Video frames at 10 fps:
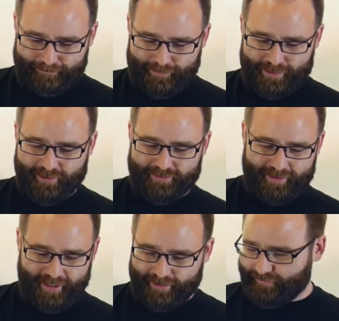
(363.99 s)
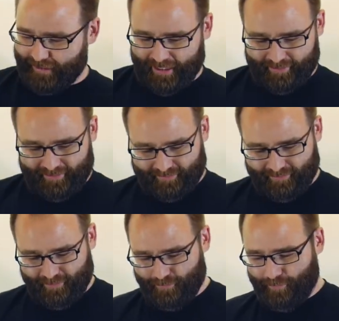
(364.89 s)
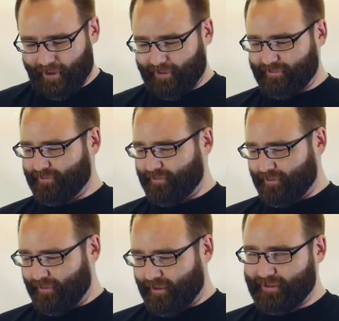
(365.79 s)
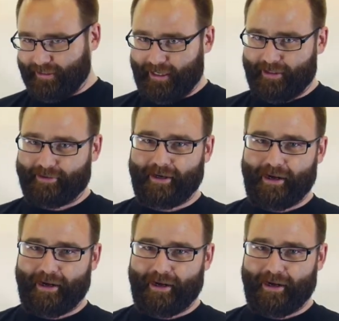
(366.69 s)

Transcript: but just enough to get these two parts to lock together.